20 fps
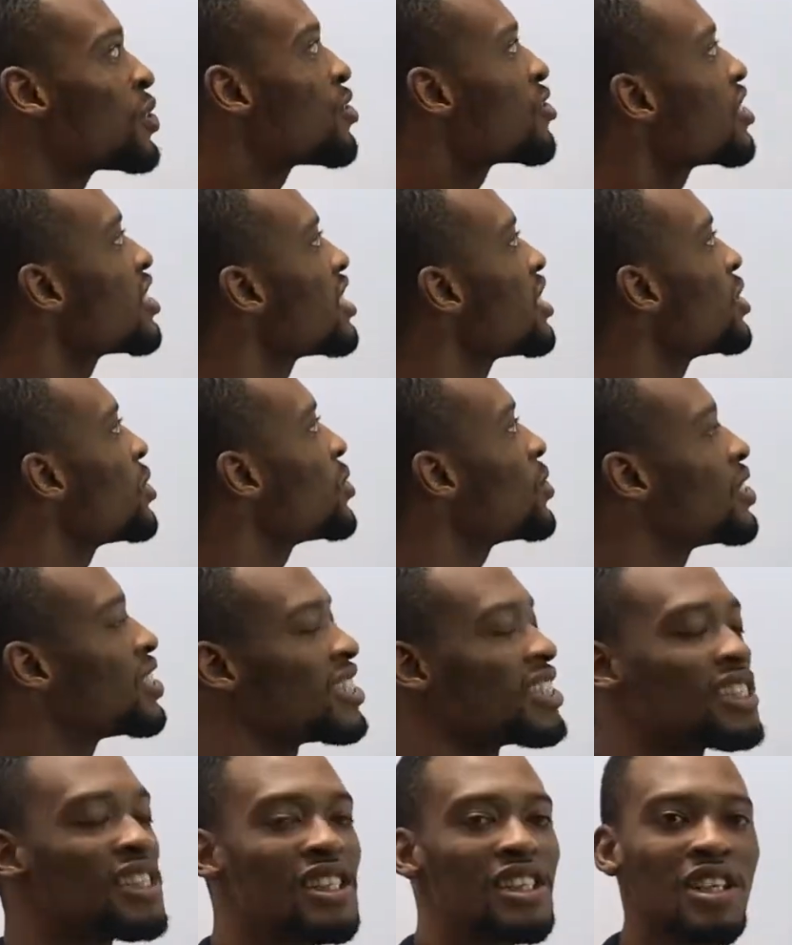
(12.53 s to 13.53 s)
straight into
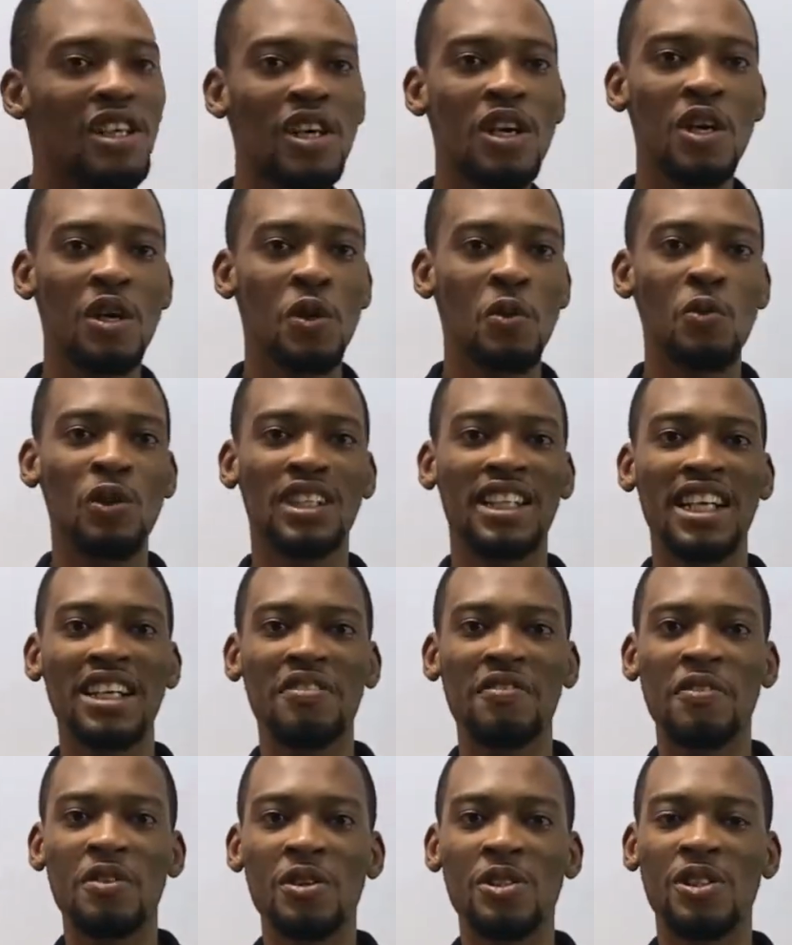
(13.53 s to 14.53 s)
this
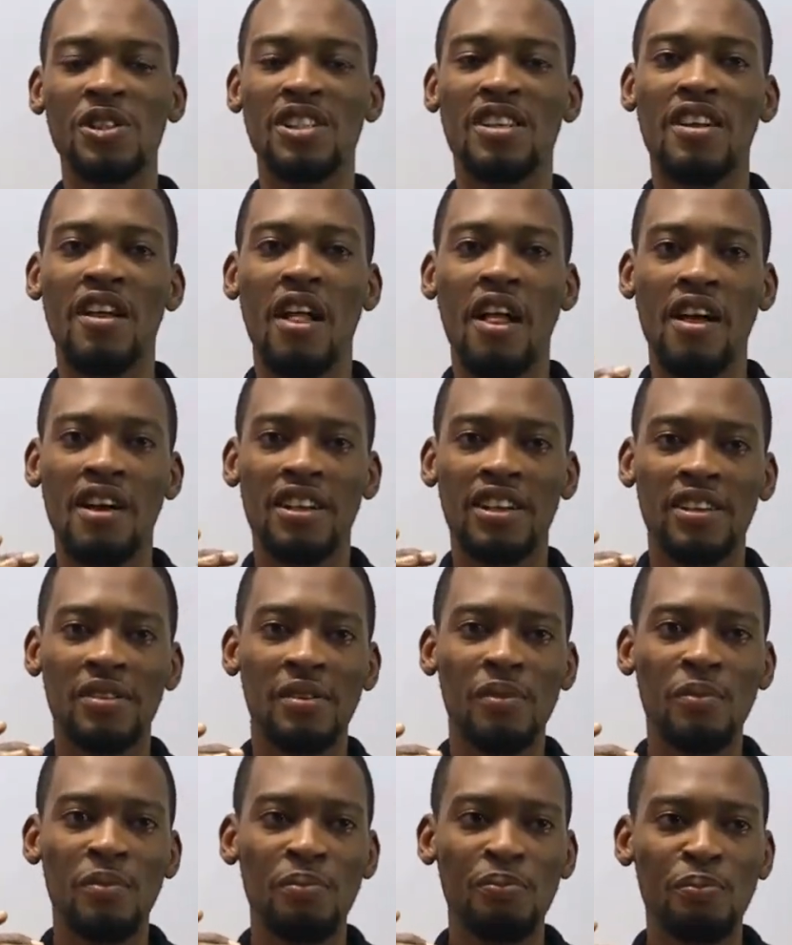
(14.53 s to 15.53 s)
without first
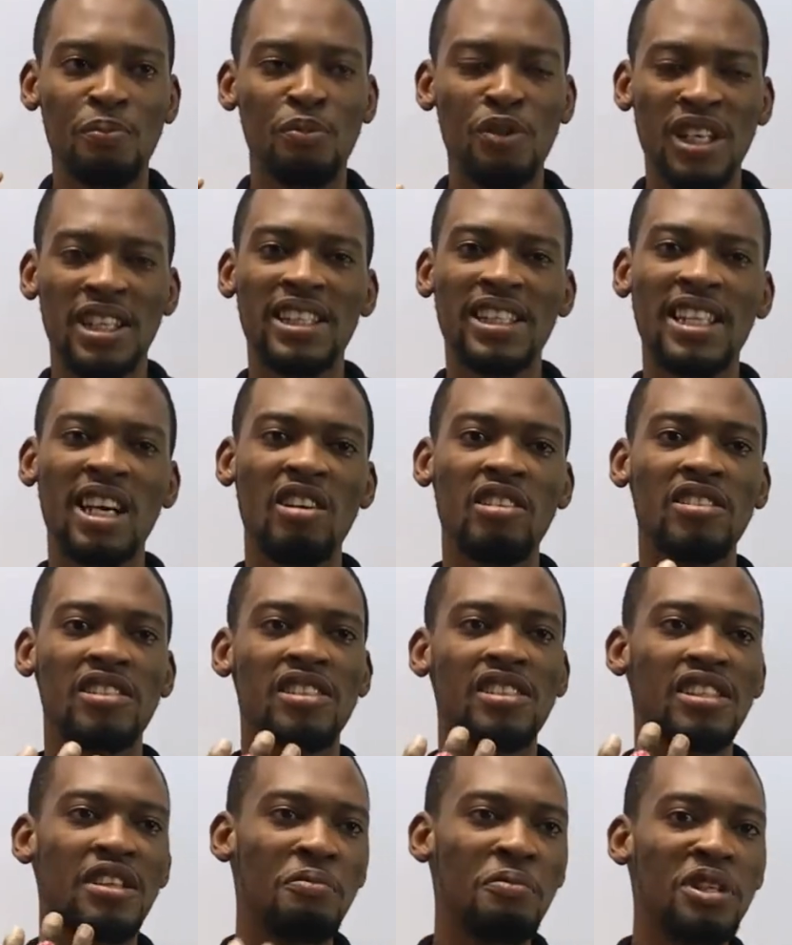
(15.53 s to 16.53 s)
pointing out
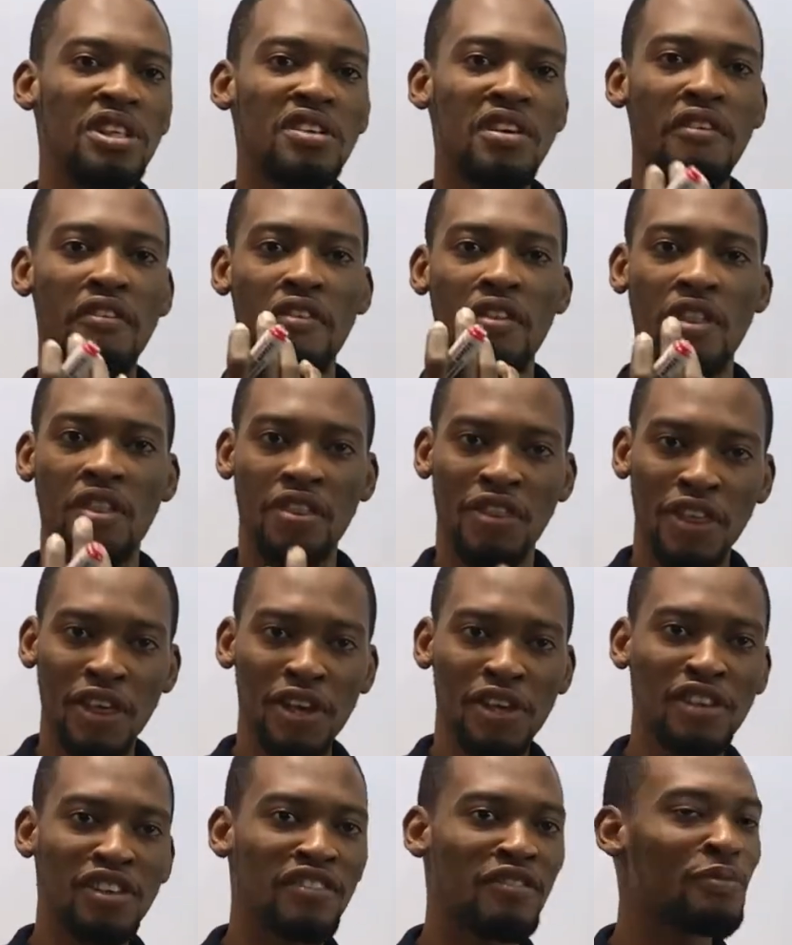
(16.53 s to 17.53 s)
the meaning of
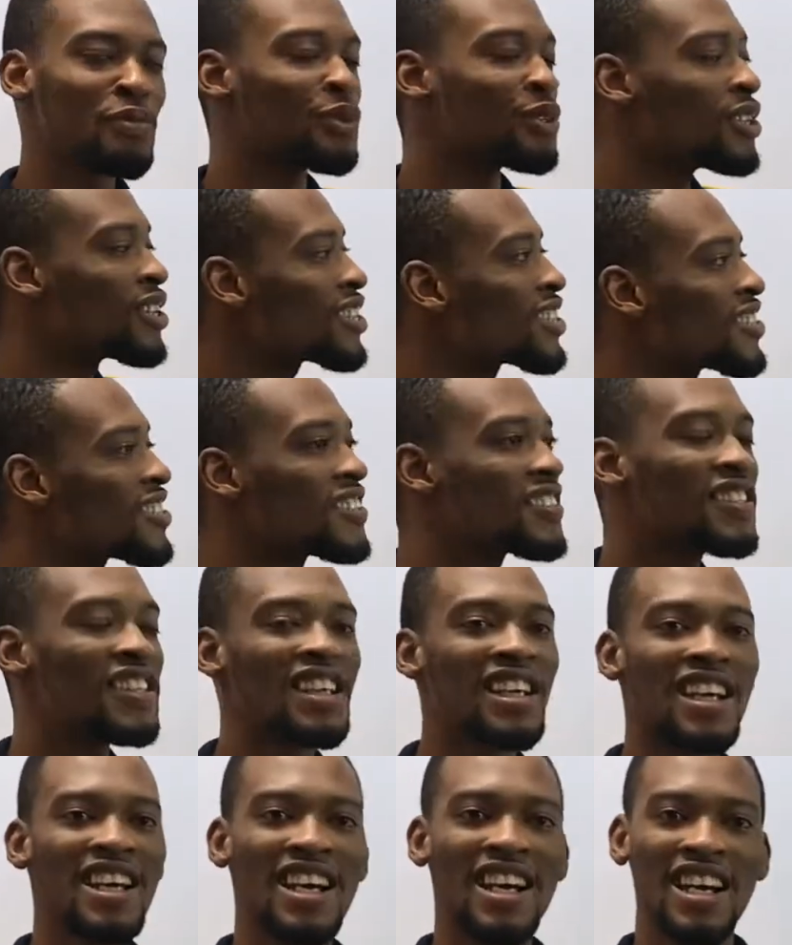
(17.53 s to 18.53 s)
theory of production
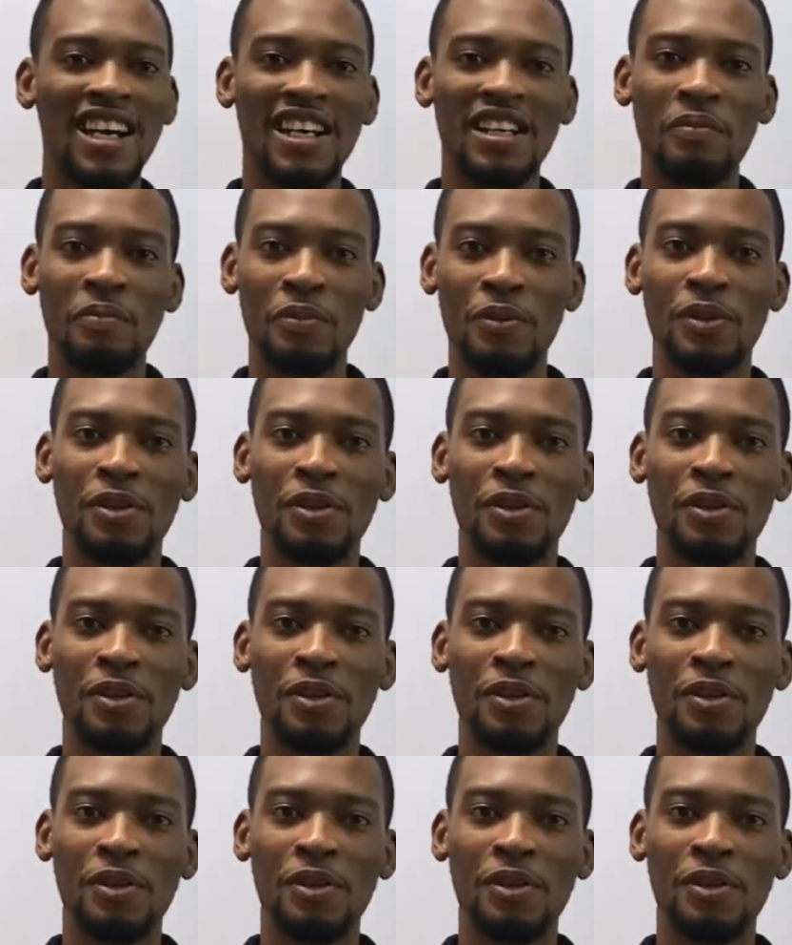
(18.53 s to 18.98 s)
and